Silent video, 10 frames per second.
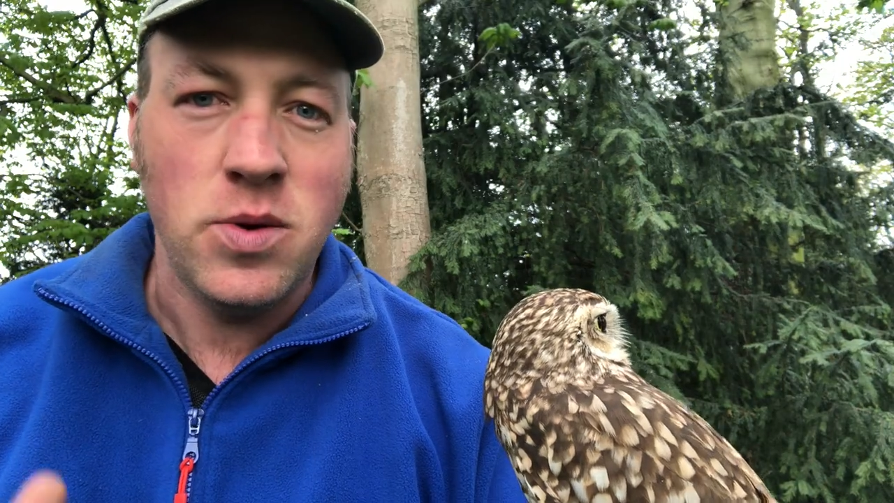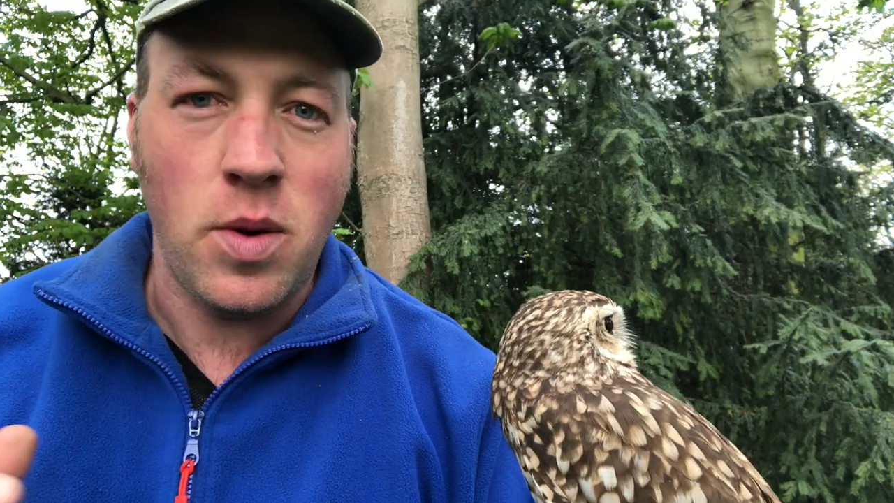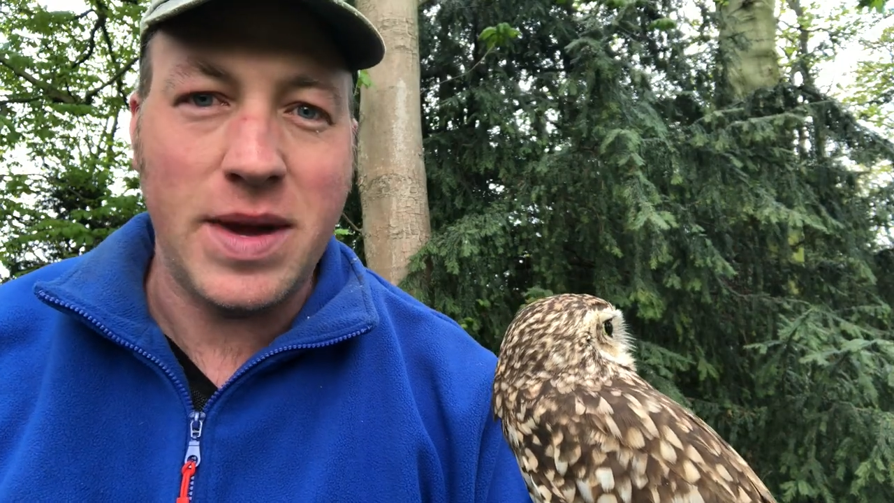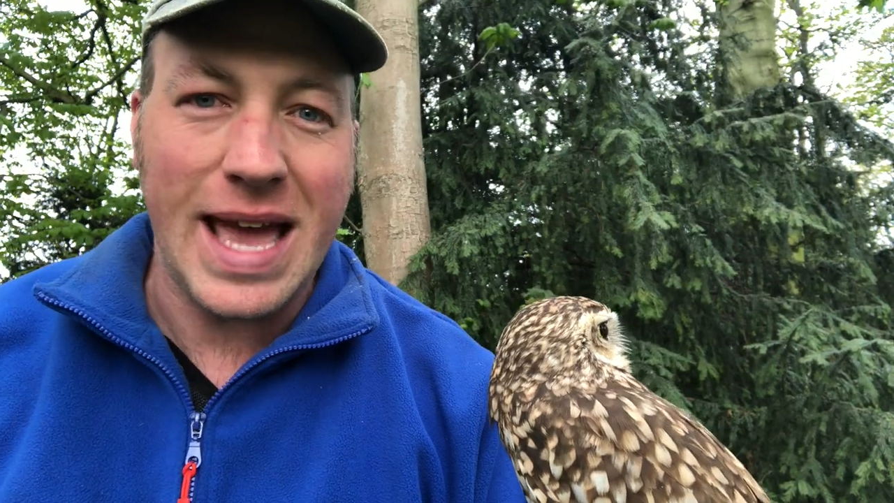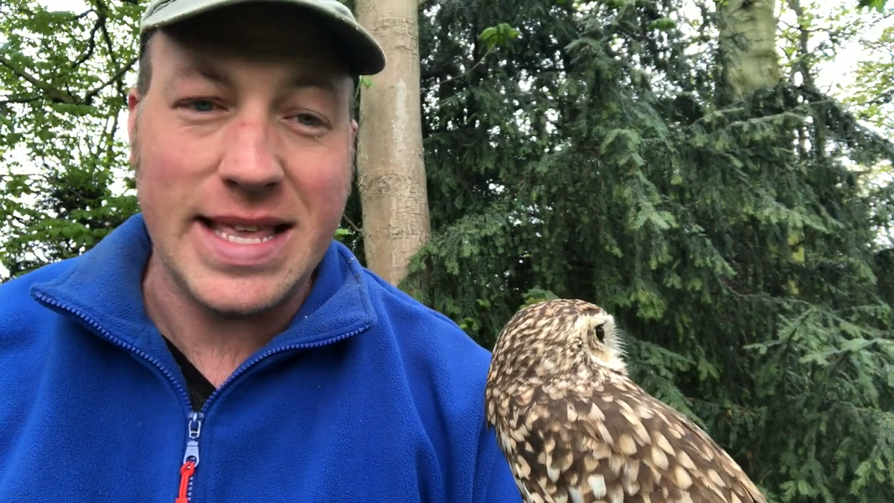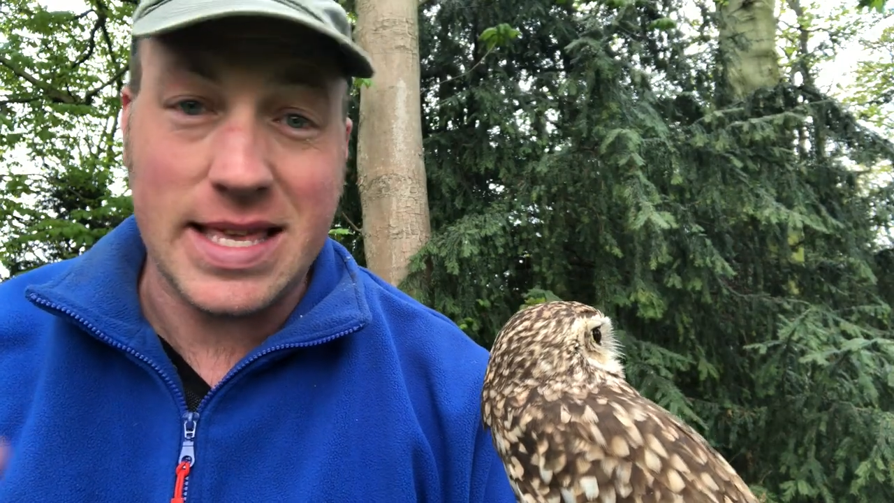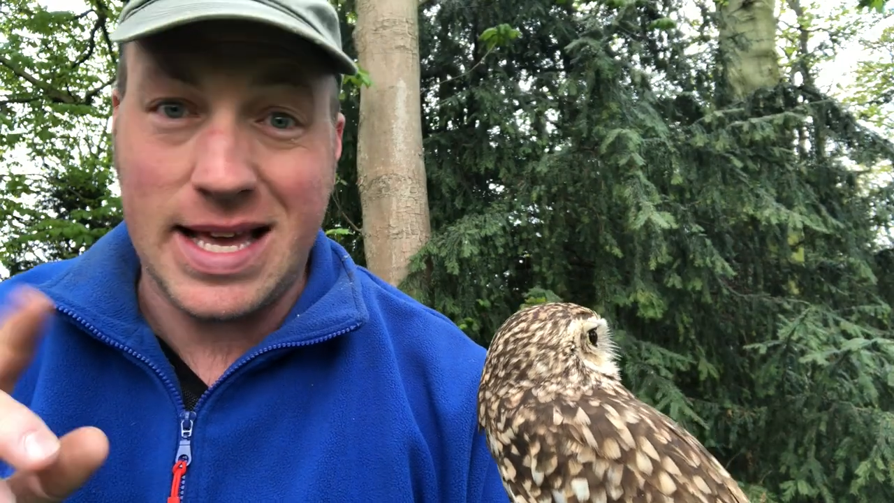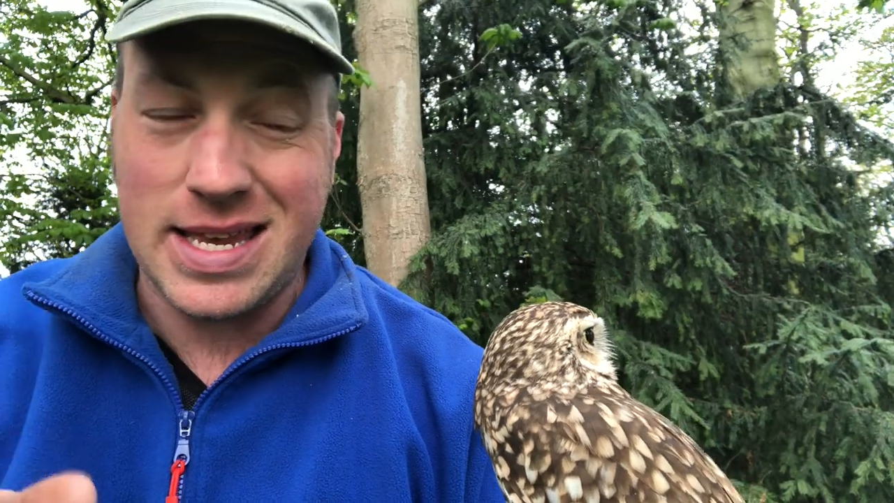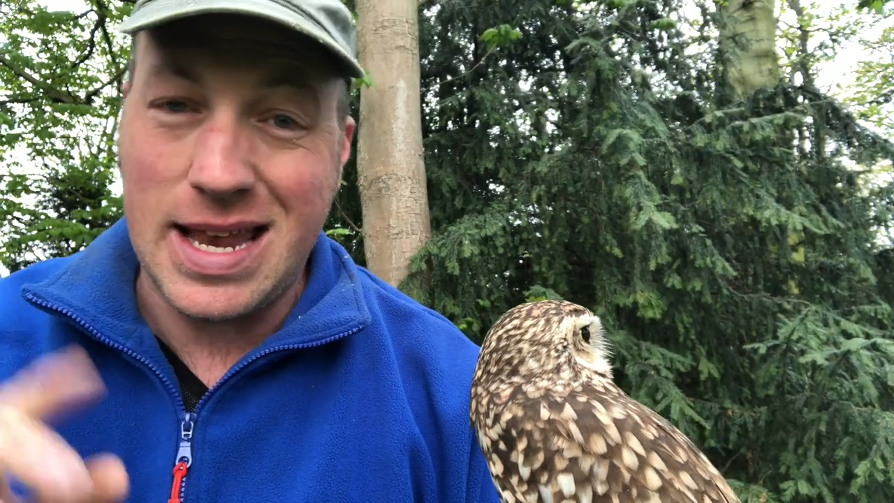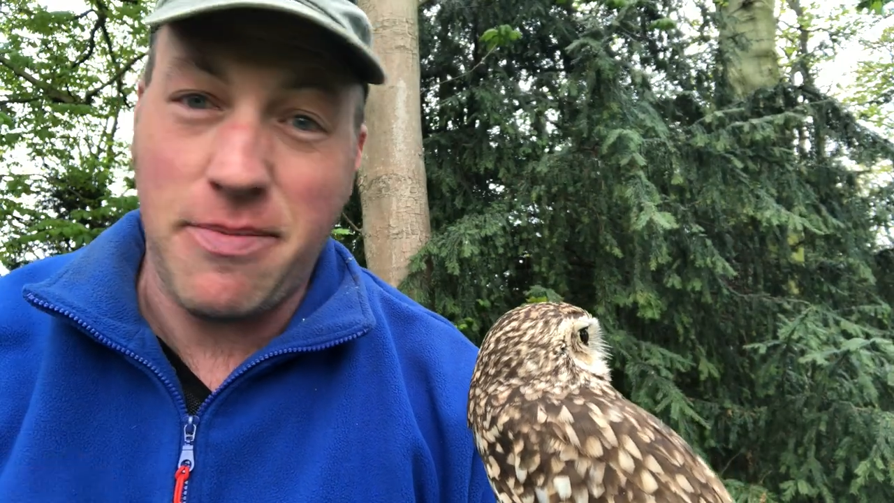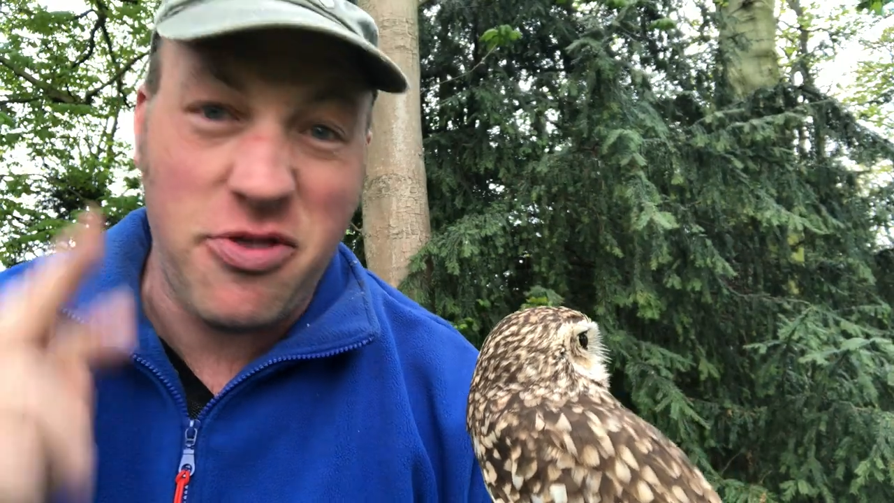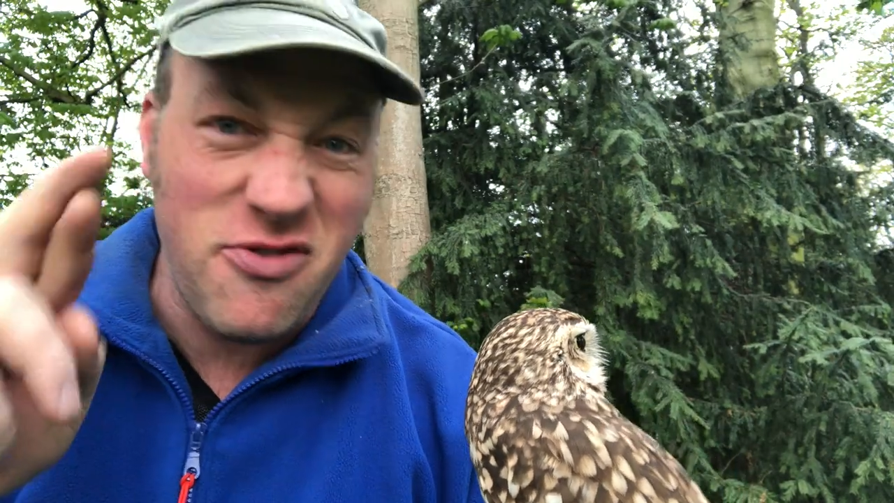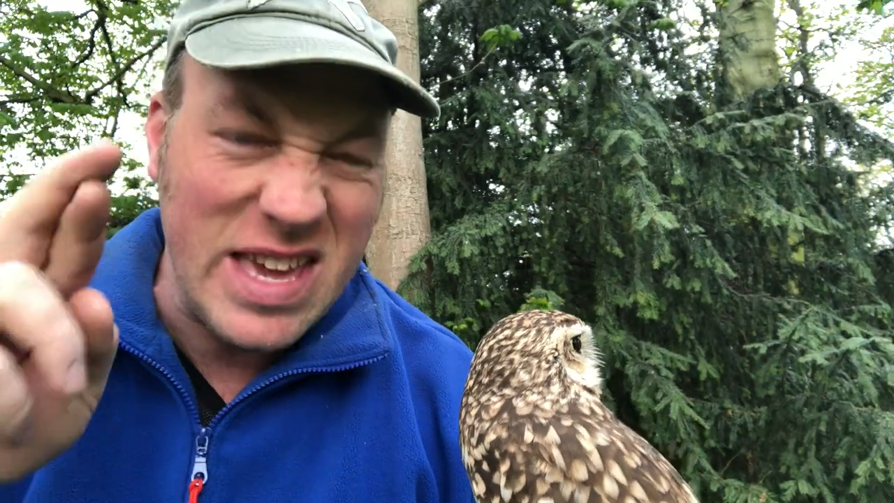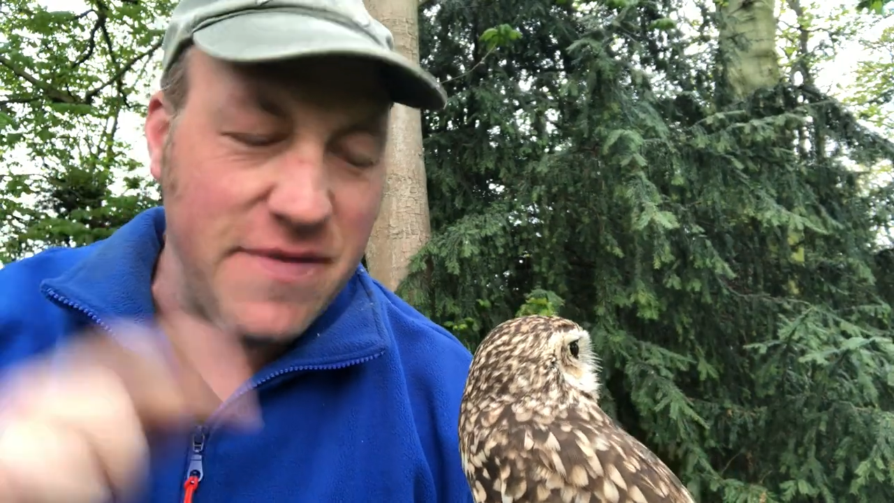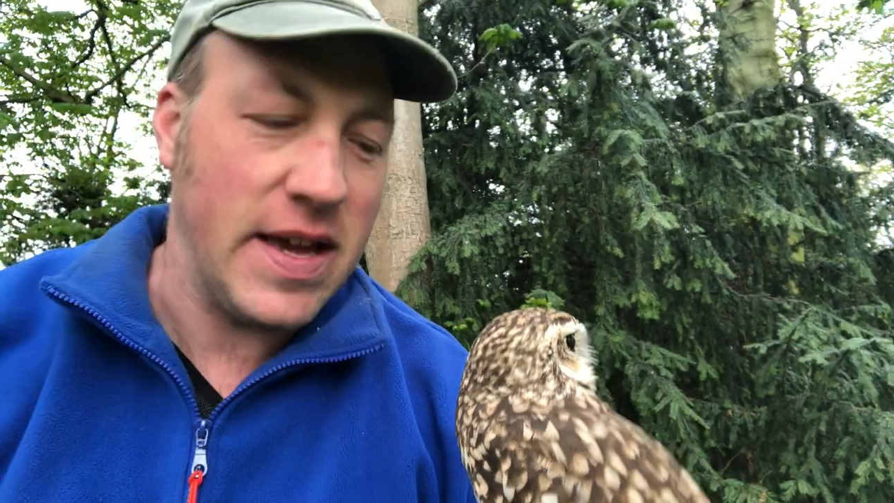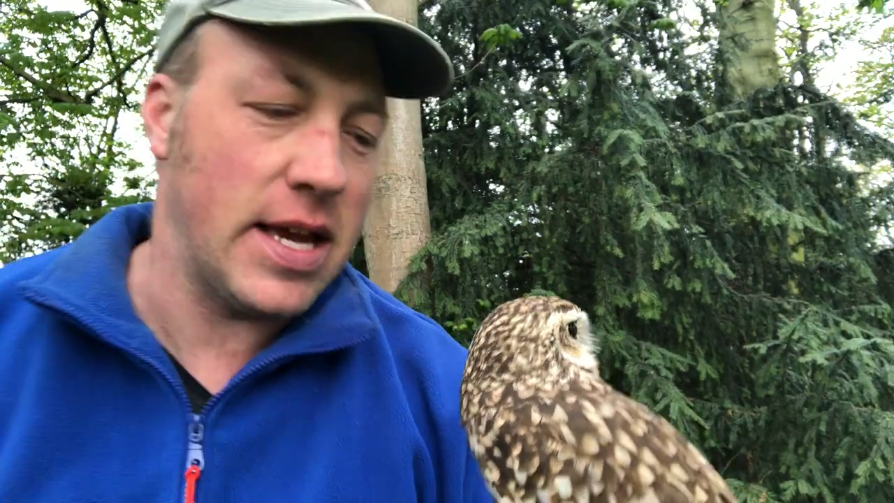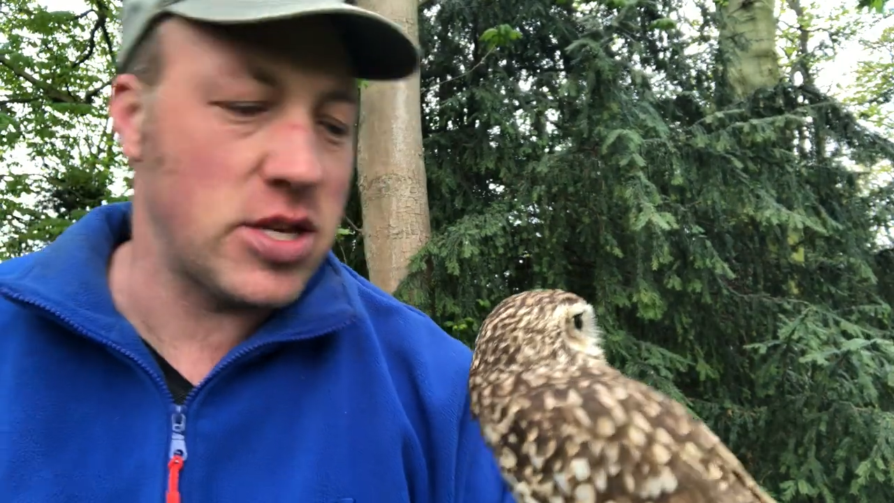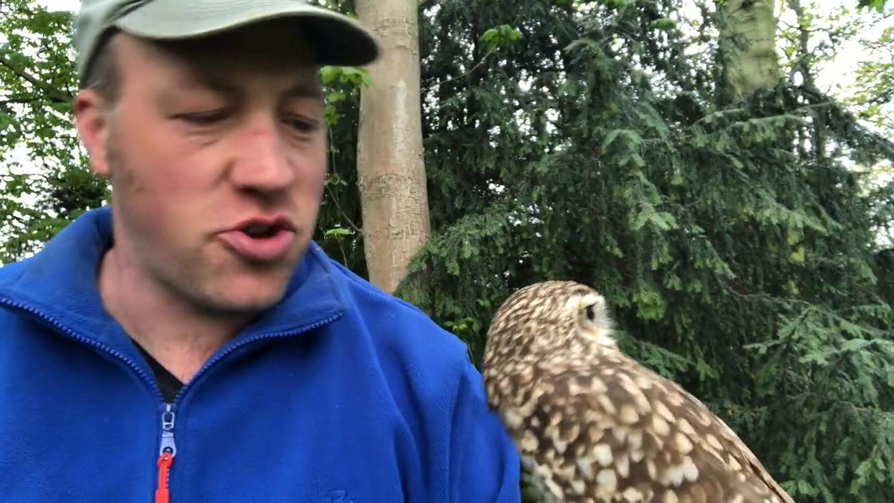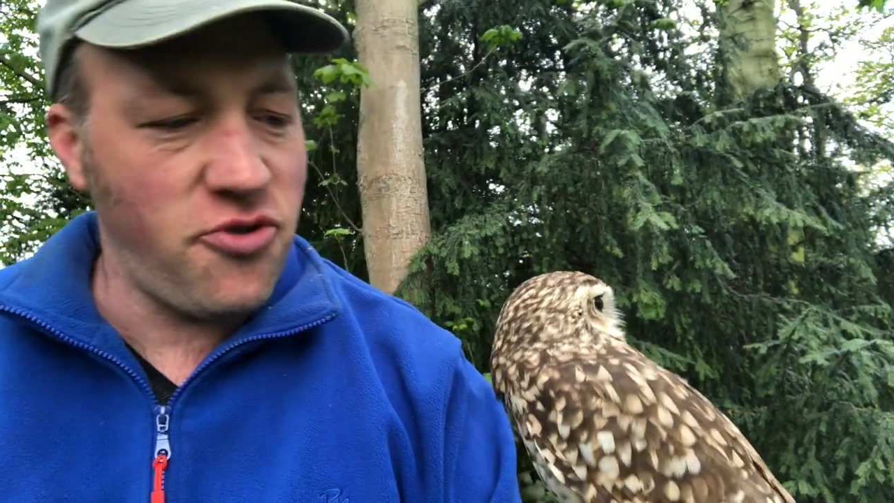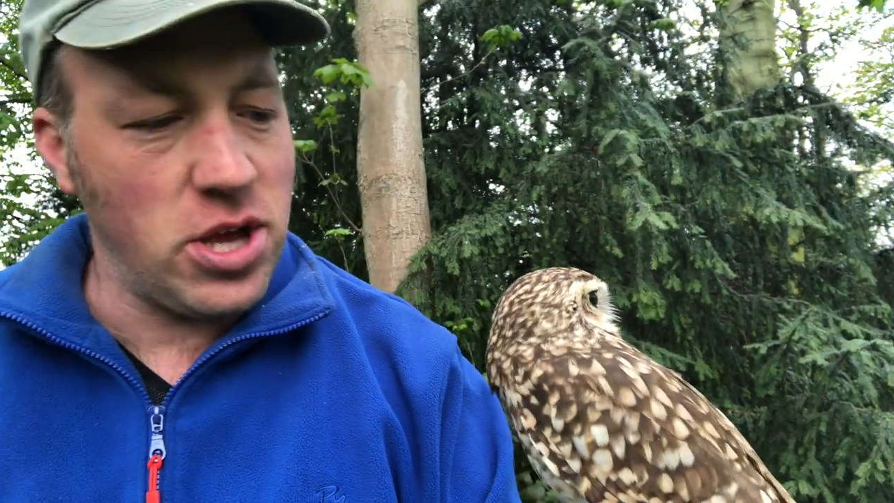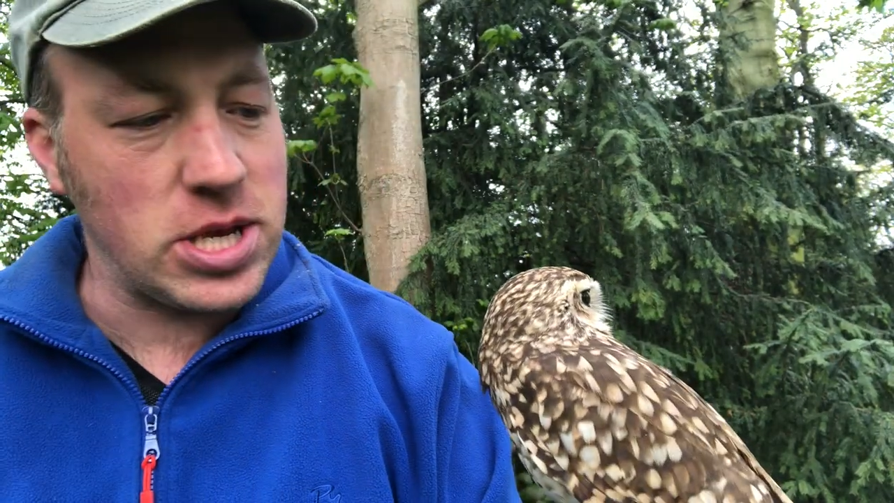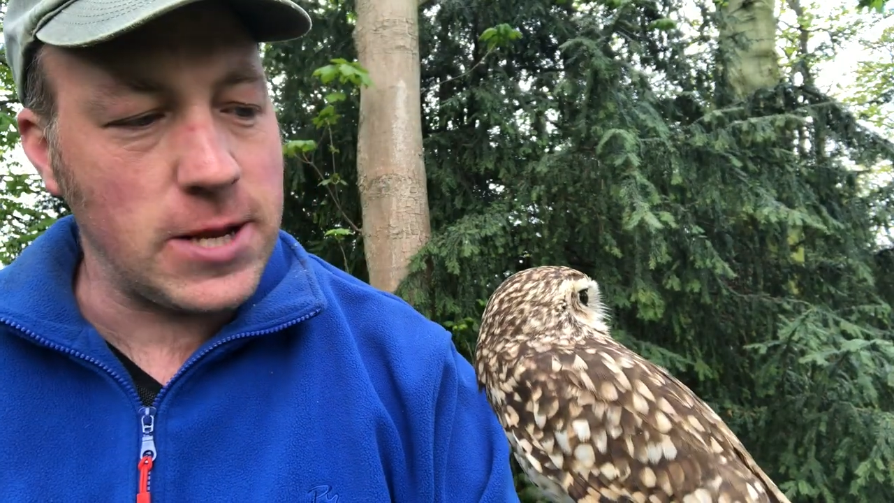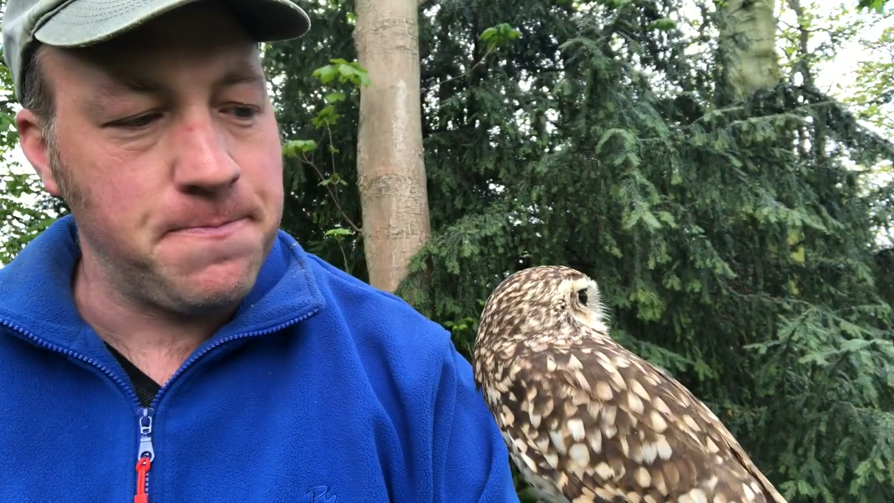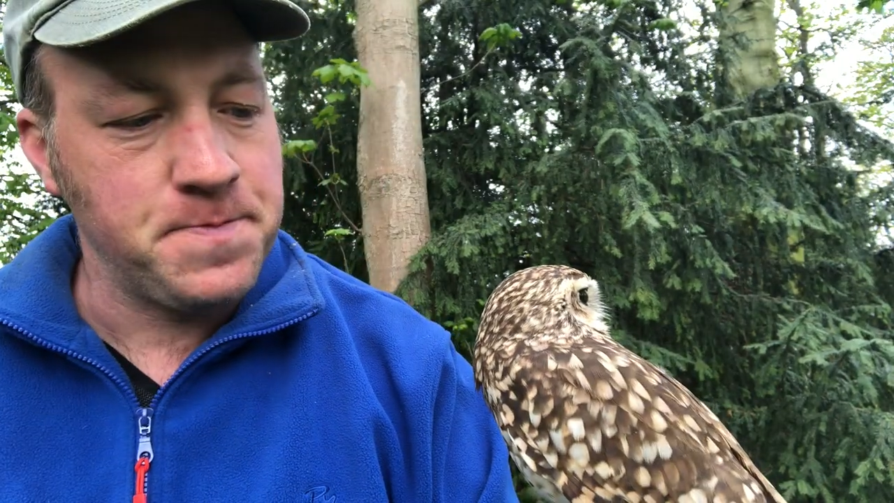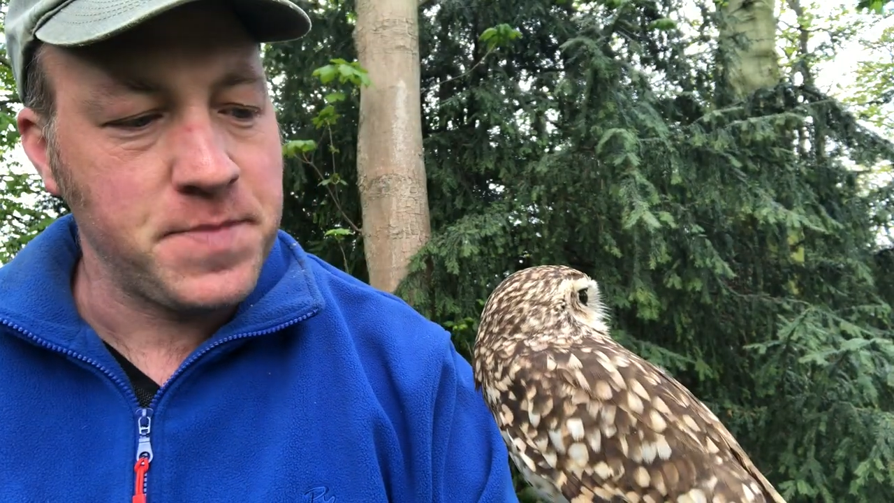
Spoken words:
when we get to that step 3, fingers crossed.